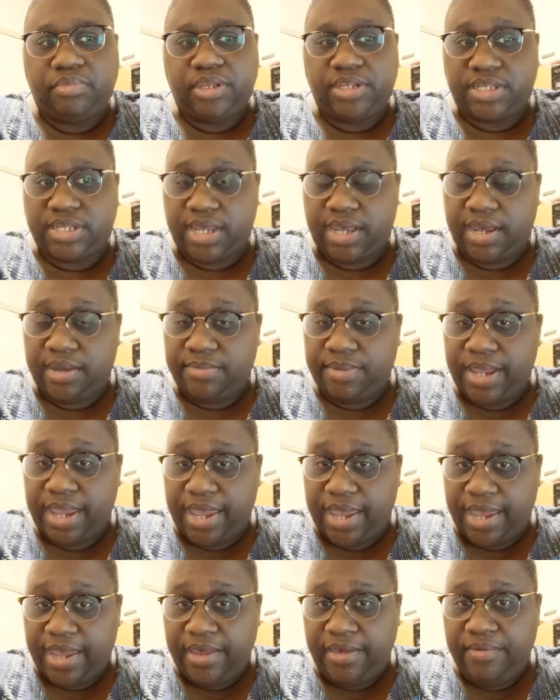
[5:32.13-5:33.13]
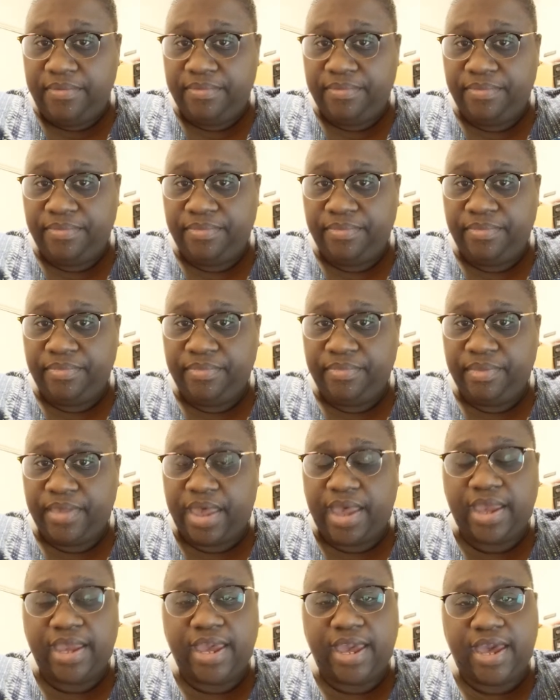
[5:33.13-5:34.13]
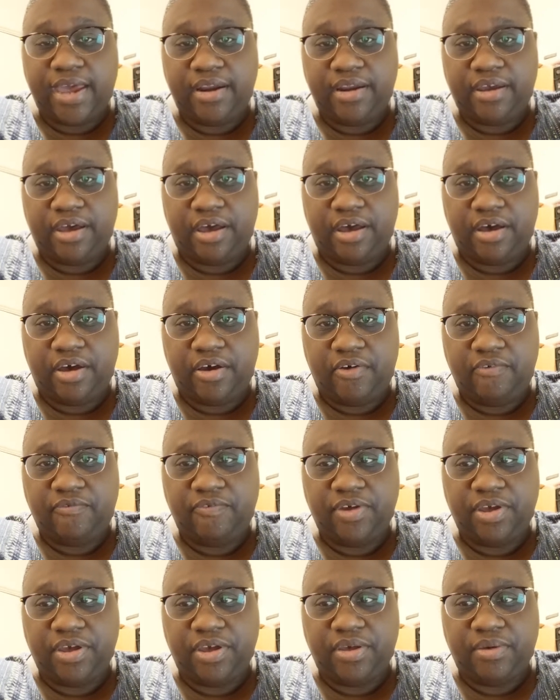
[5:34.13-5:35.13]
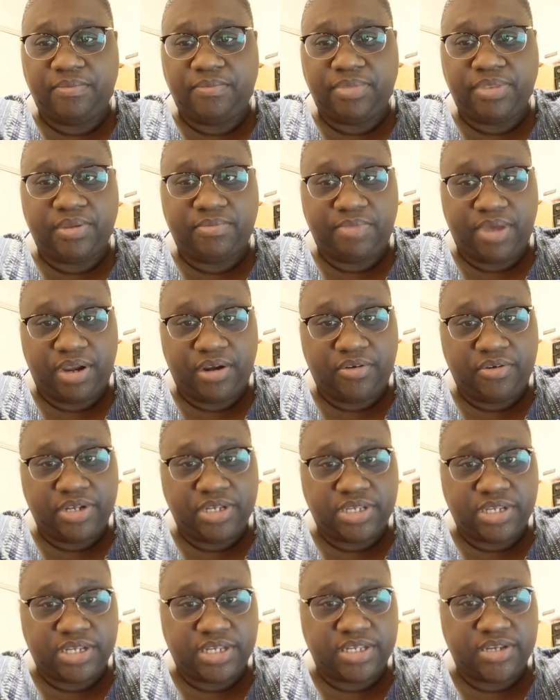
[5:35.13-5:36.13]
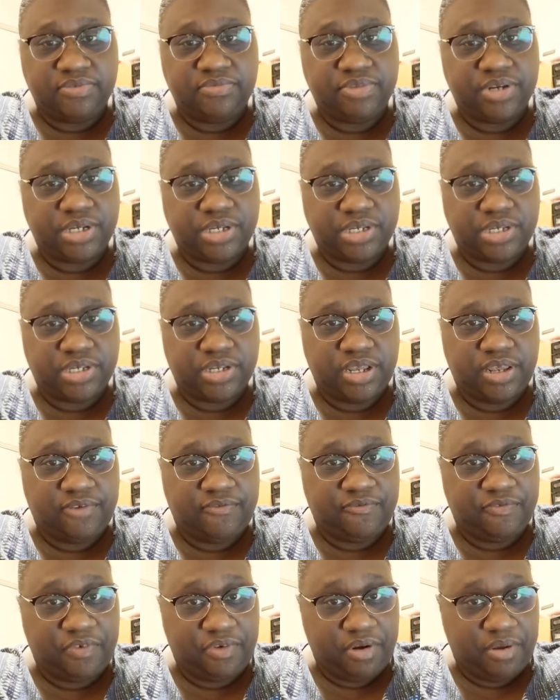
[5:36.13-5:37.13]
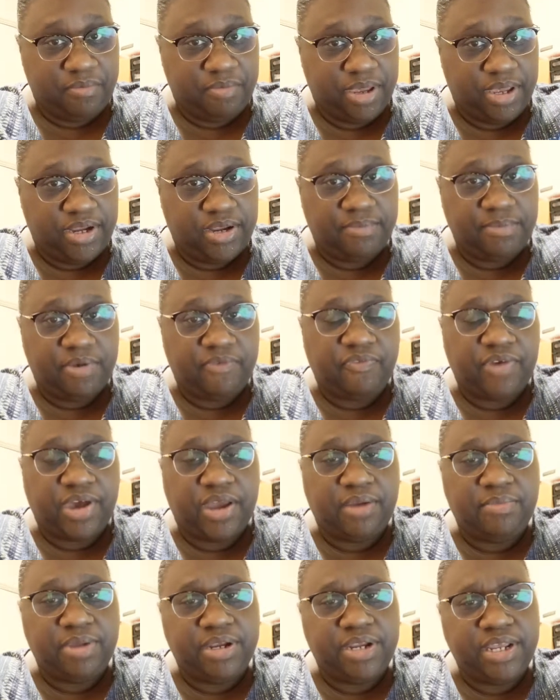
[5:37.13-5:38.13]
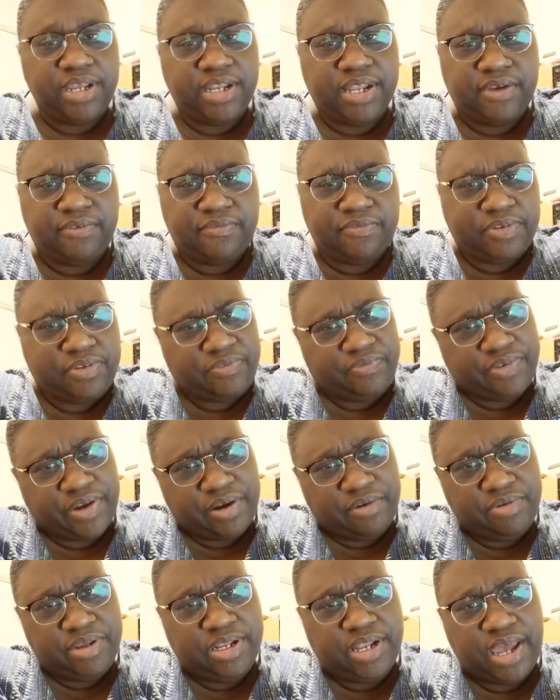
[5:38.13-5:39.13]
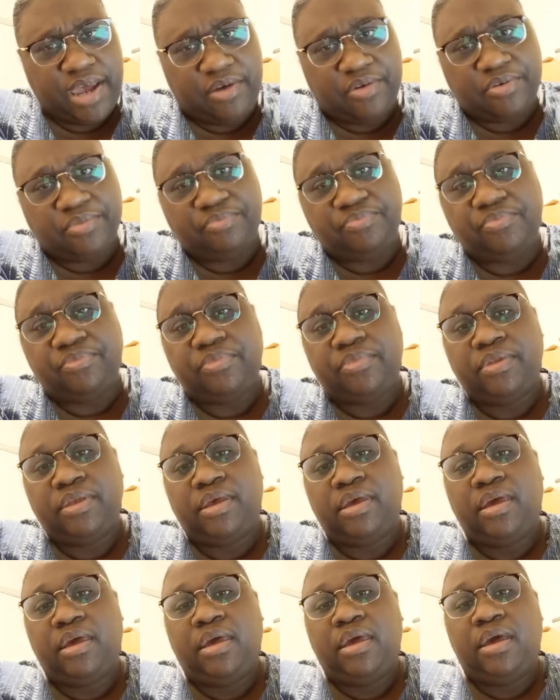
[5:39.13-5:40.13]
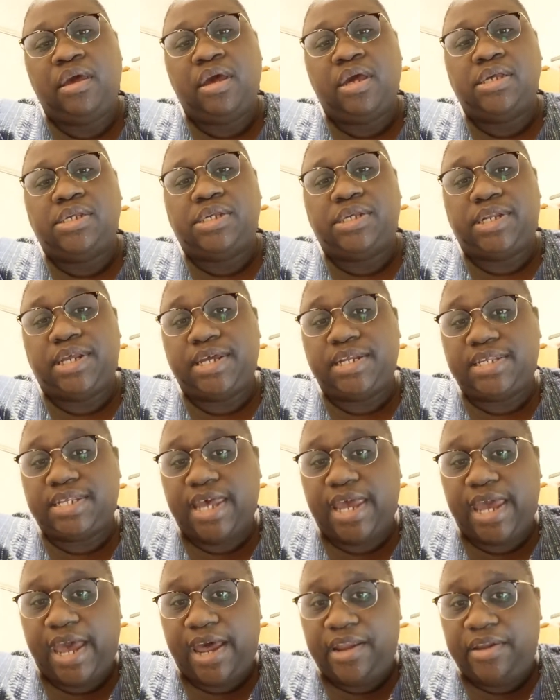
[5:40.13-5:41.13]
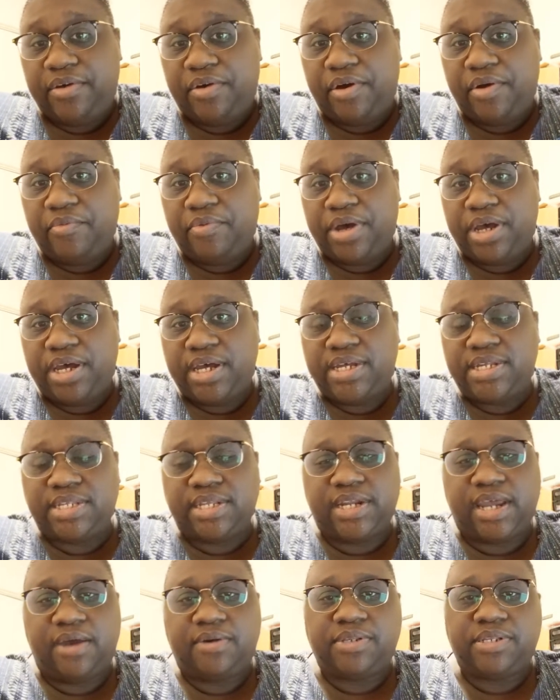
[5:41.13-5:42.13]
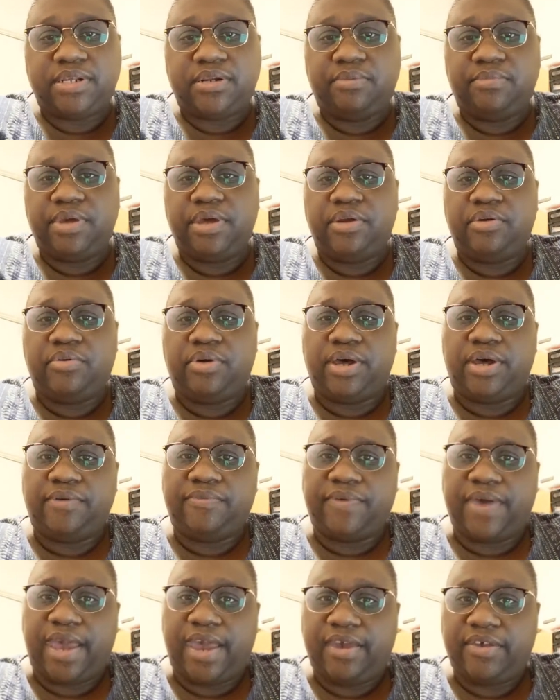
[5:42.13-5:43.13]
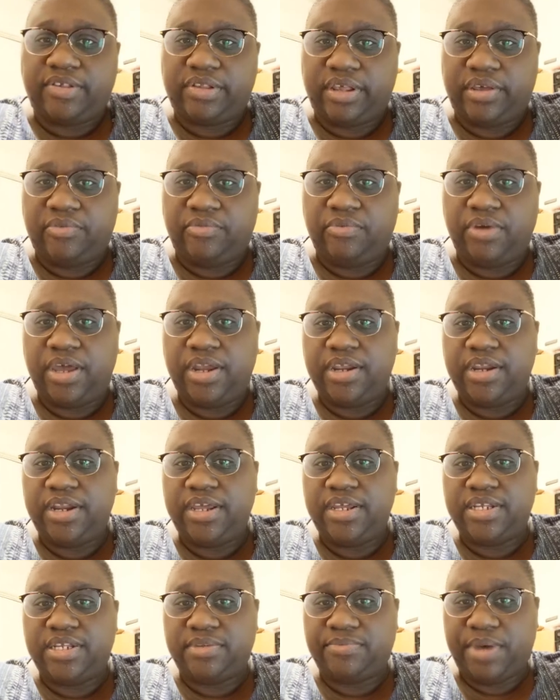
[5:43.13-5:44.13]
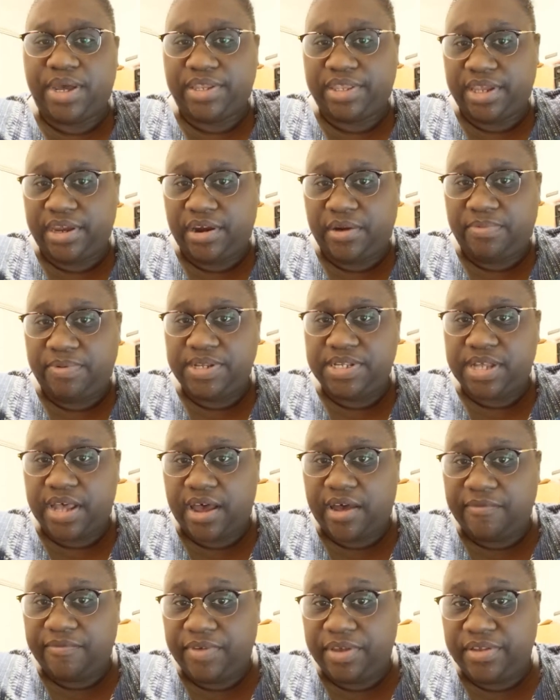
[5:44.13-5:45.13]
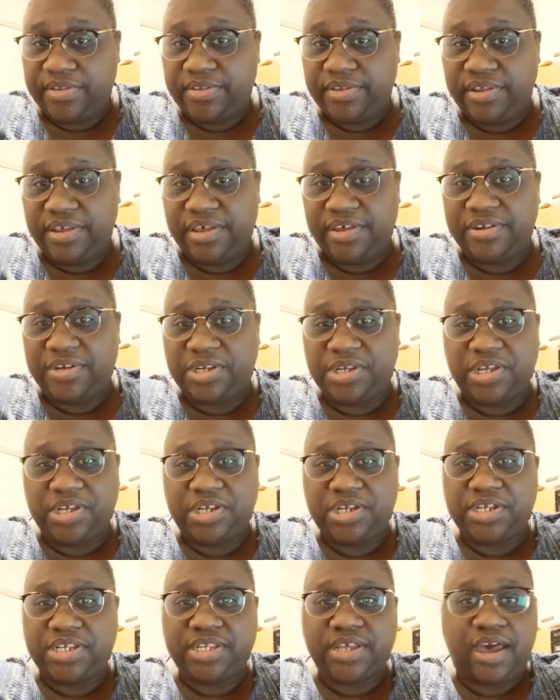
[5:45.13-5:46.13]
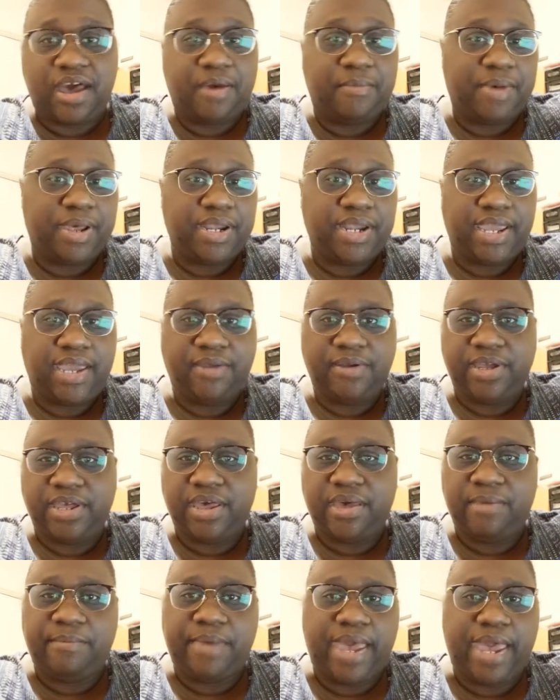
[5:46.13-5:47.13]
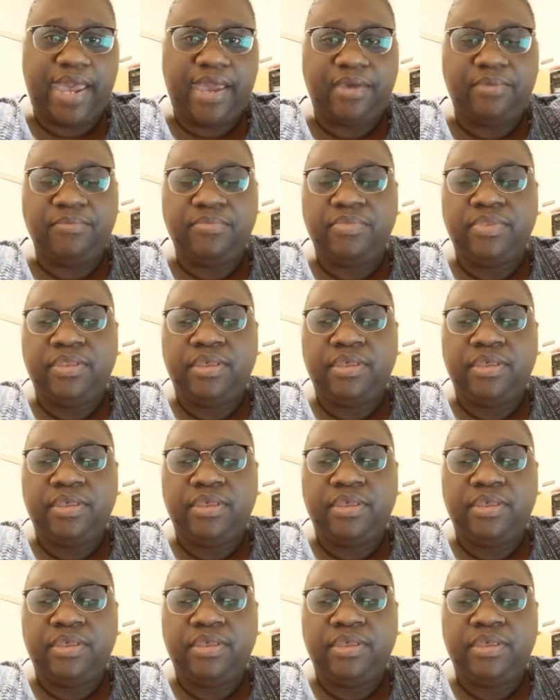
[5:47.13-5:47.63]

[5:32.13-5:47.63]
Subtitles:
The same day, I got a call from the medical assistant, which informed me that my vitamin D level was very low. She didn't say how low it was, and I was in the middle of actually running into my therapist's office. She had just called my name to come back.